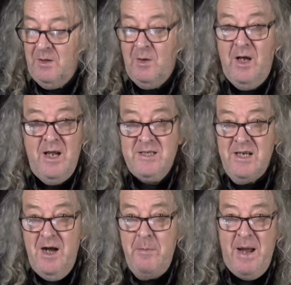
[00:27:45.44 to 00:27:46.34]
I
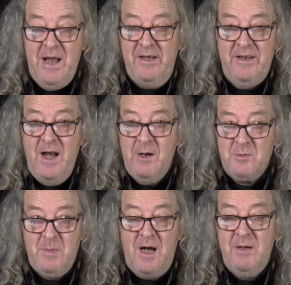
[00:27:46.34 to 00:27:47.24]
don't know about anything else,
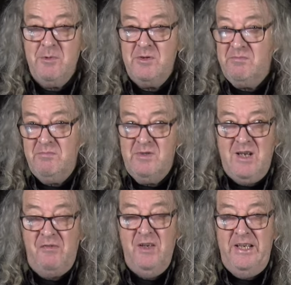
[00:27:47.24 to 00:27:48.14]
but I was
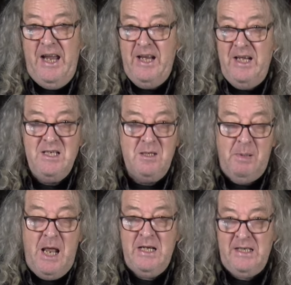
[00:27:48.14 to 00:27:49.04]
definitely getting into
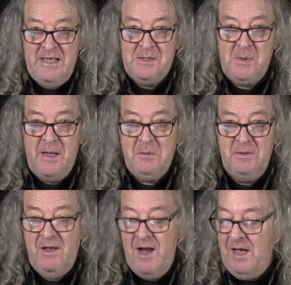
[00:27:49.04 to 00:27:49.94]
playing it this week,
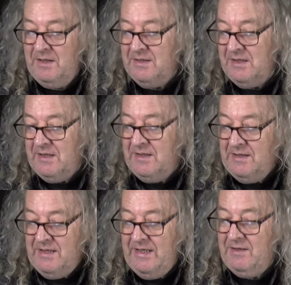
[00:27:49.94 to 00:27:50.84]
wasn't
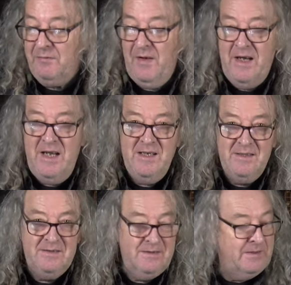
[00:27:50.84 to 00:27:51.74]
I? It's funny.
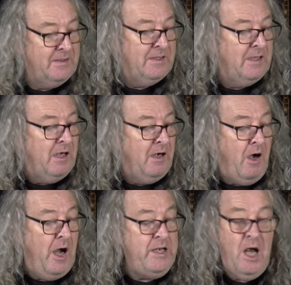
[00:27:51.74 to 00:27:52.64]

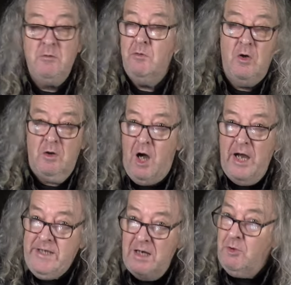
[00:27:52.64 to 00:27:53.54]
I don't, I
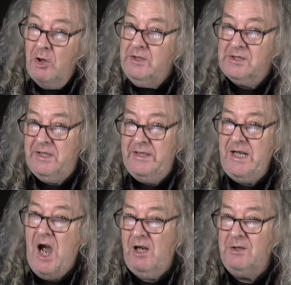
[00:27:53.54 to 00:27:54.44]
don't honestly
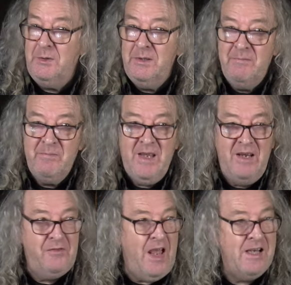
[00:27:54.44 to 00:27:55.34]
know
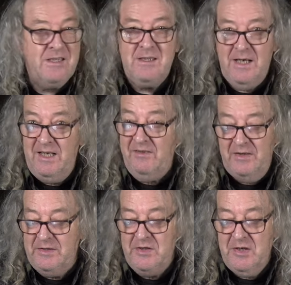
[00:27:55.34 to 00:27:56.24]
if that's
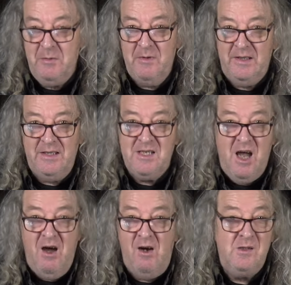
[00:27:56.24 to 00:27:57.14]
anything to do with the
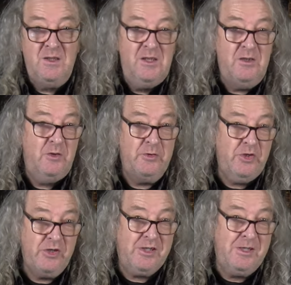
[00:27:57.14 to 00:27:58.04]
guitar or
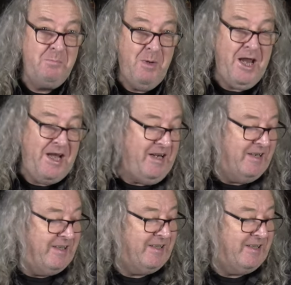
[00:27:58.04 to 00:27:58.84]
just me.